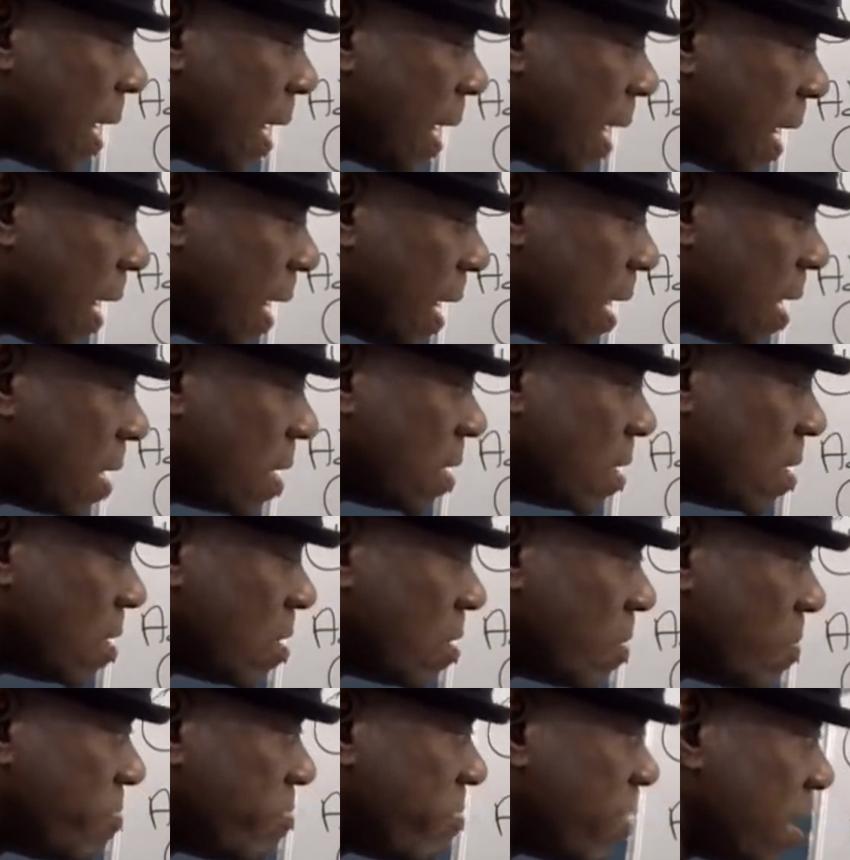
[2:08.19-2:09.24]
And
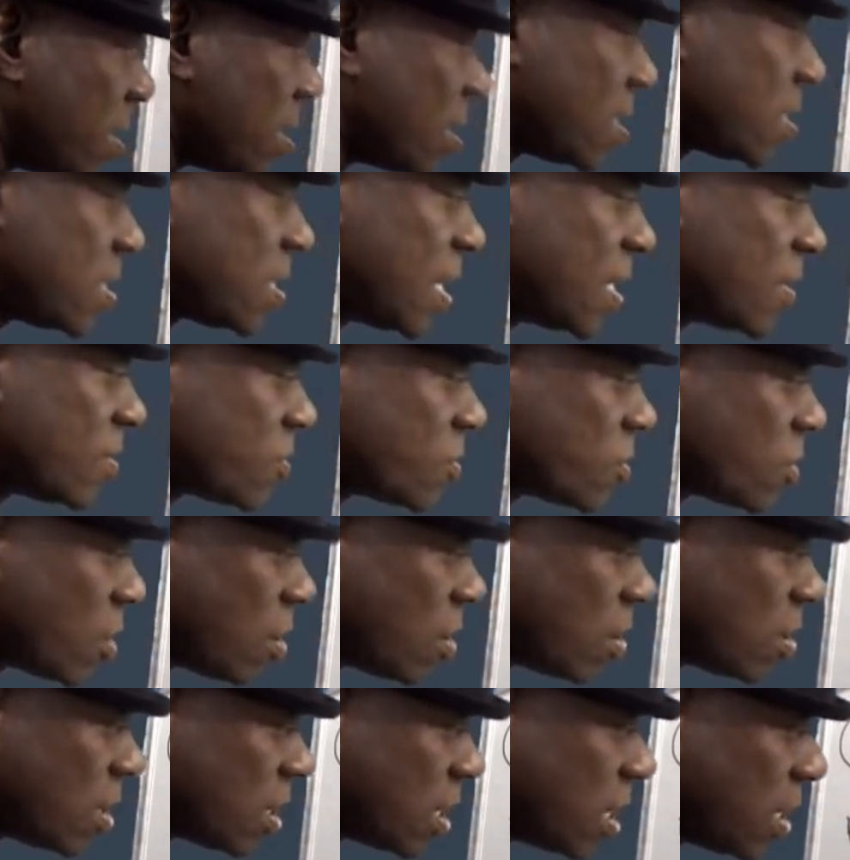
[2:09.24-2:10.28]
Brenda sends
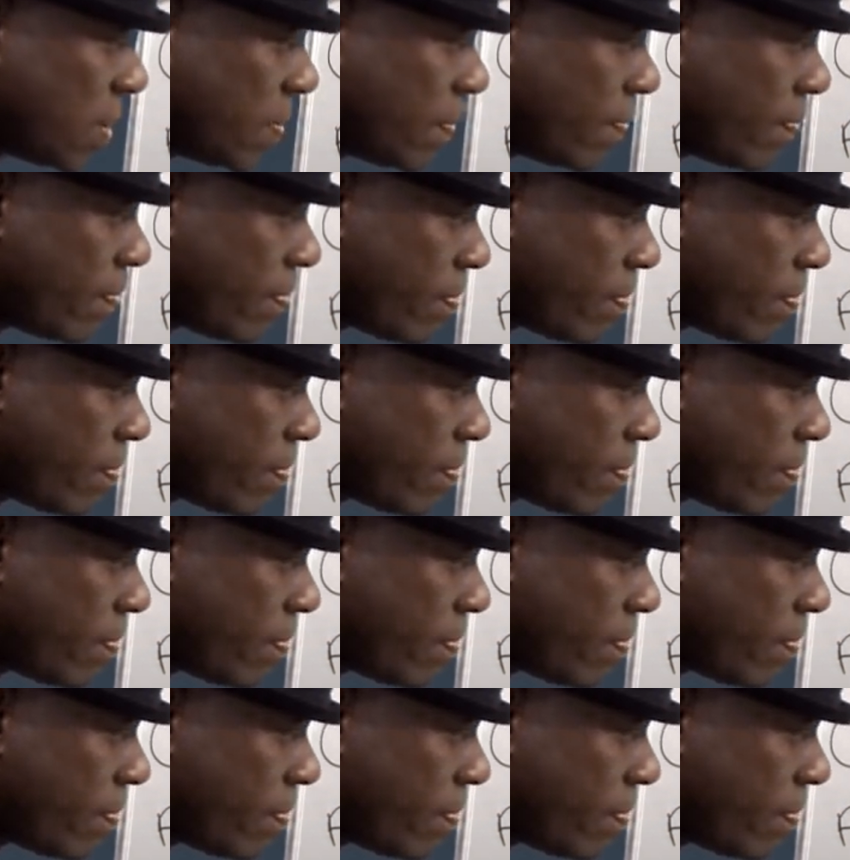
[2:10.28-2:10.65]
Charlie